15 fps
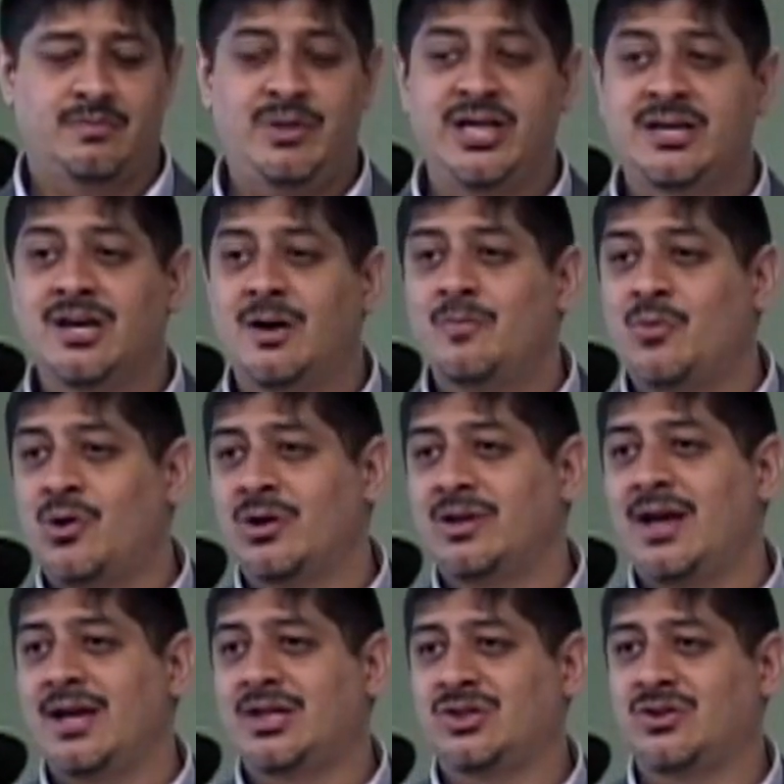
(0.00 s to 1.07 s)
Become more
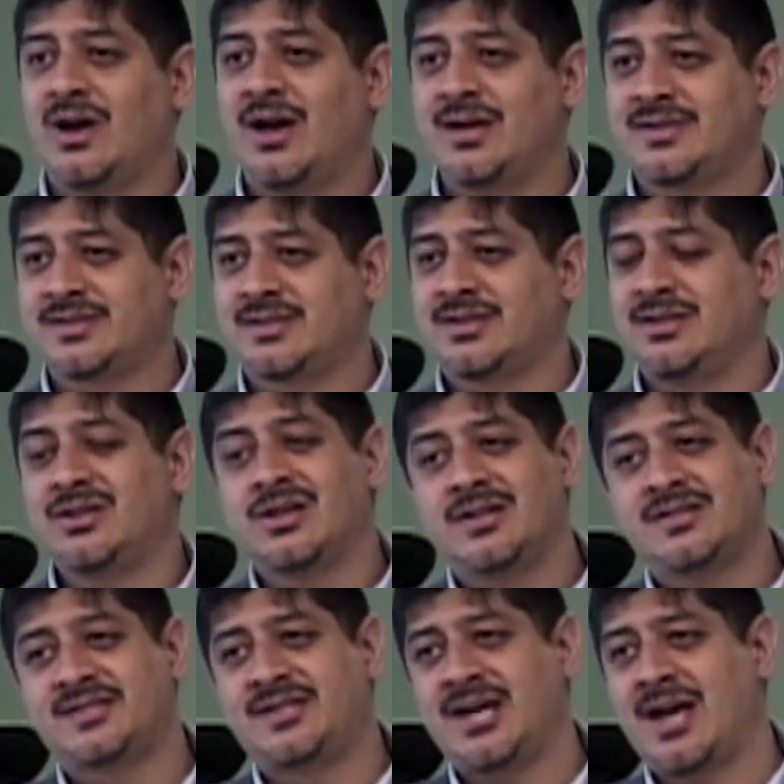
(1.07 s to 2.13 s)
like Christ, you're going
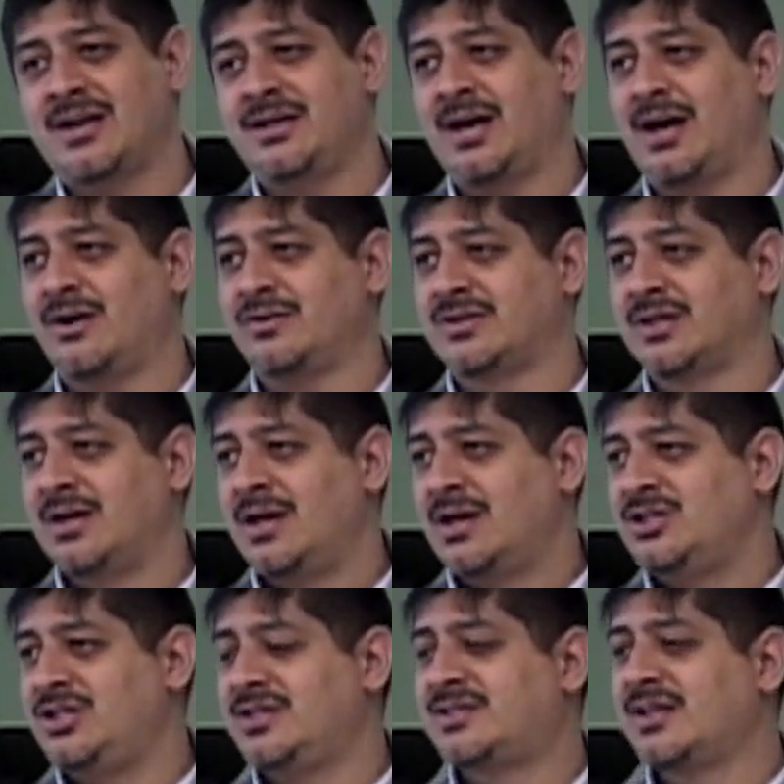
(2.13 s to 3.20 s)
to stand out.
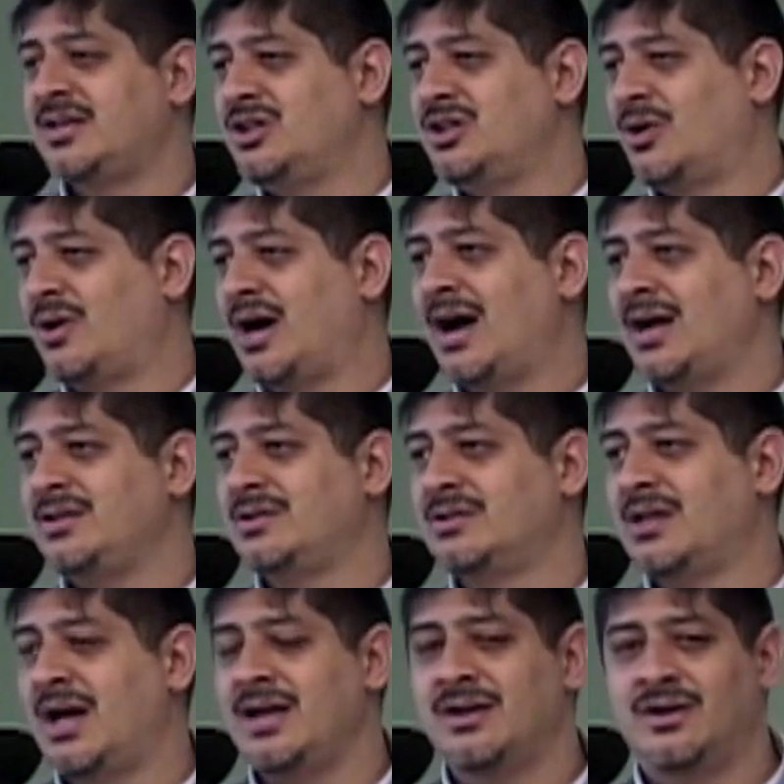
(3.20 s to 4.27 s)
Jesus Don't hide your
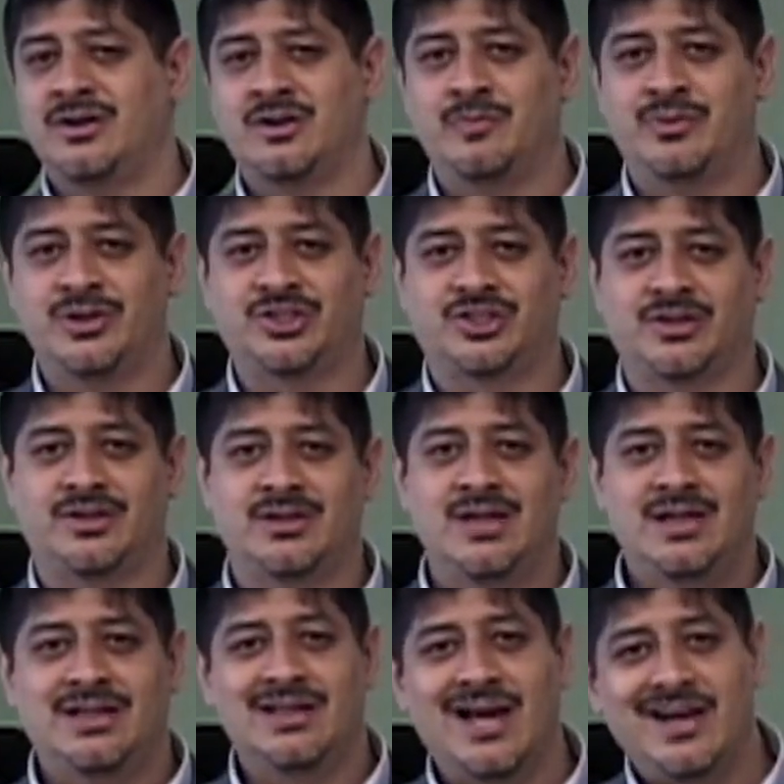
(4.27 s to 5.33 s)
light under a bushel,
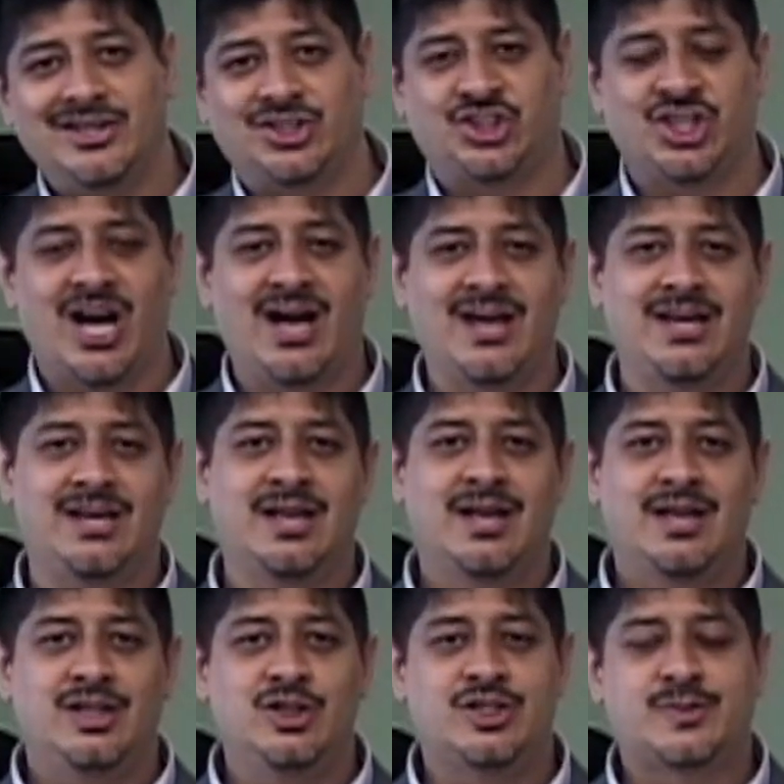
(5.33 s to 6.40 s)
let it shine.
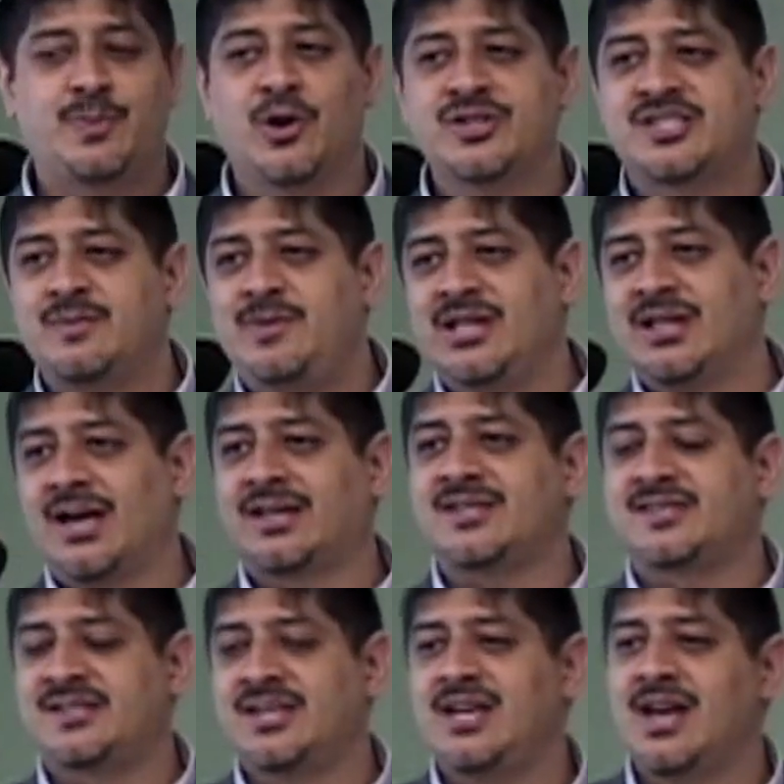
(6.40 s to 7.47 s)
You're supposed to be like a
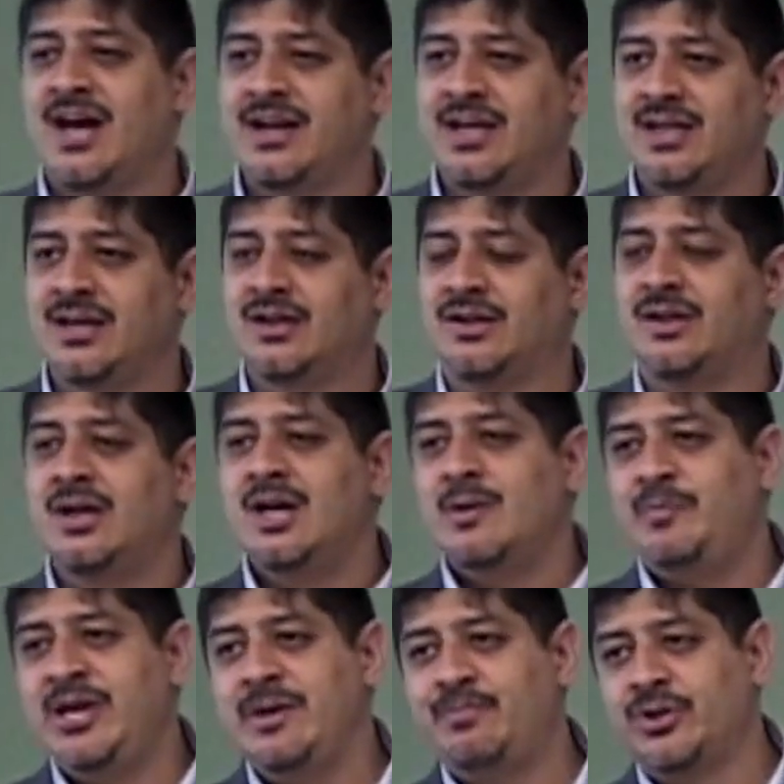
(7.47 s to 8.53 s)
city on a hill.
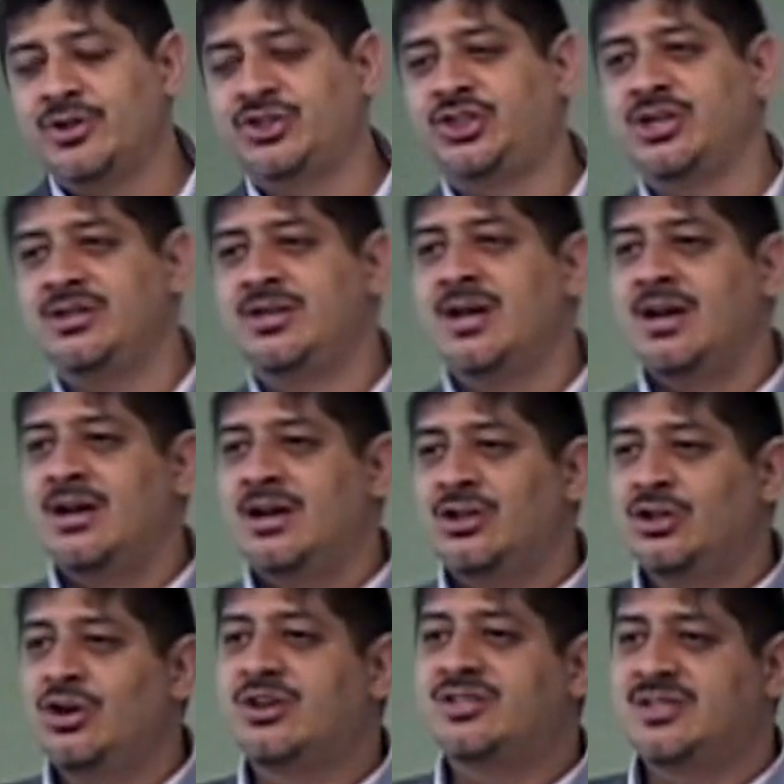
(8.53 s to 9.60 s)
People should
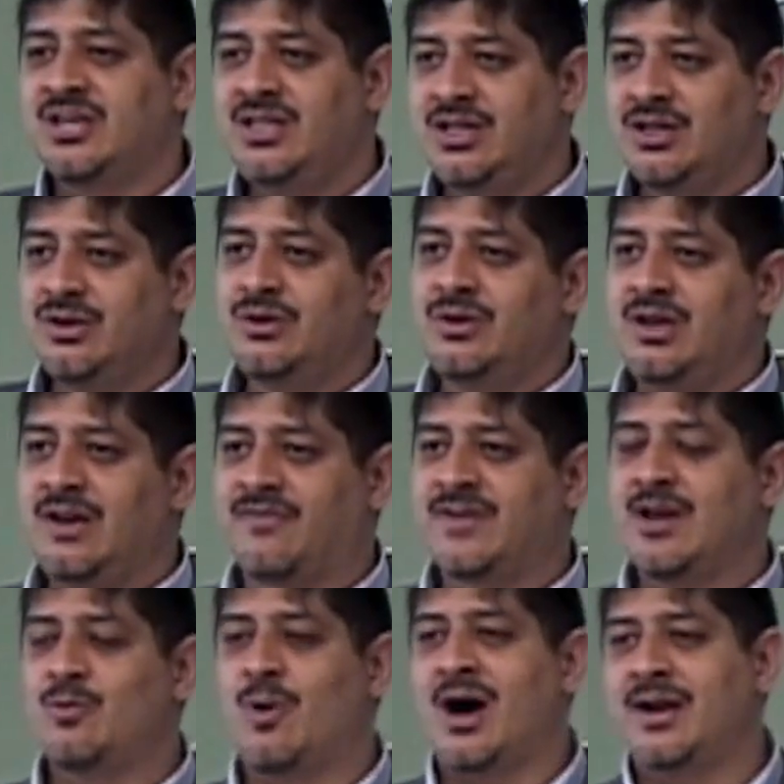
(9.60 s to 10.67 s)
look to you if
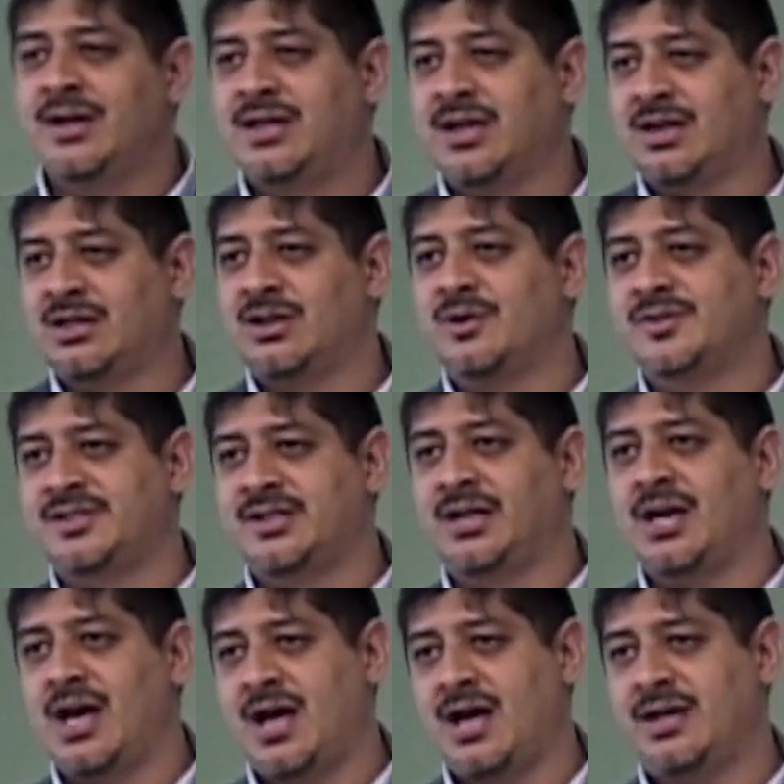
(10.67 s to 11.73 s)
they want to get close to
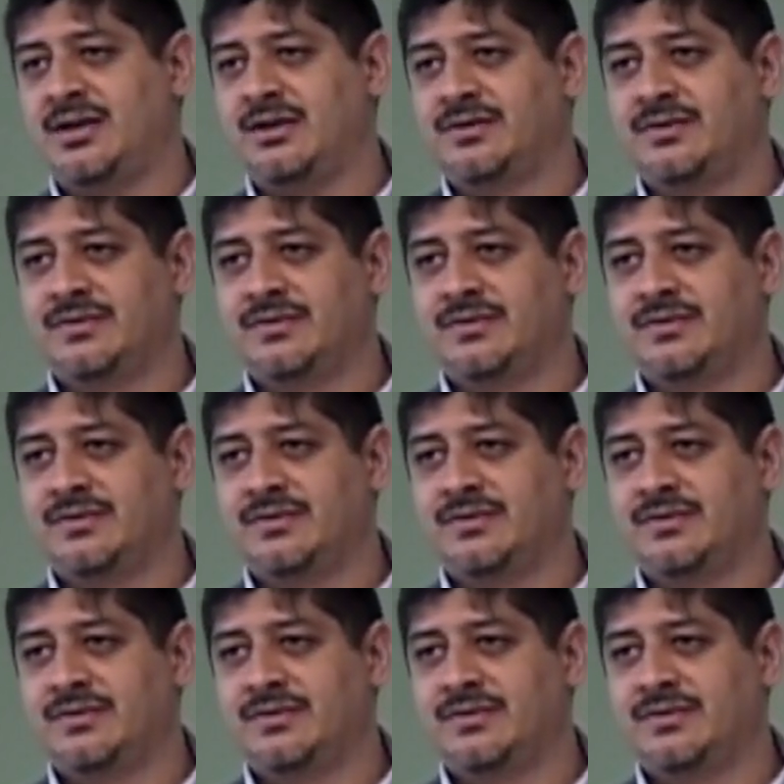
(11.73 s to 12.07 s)
God.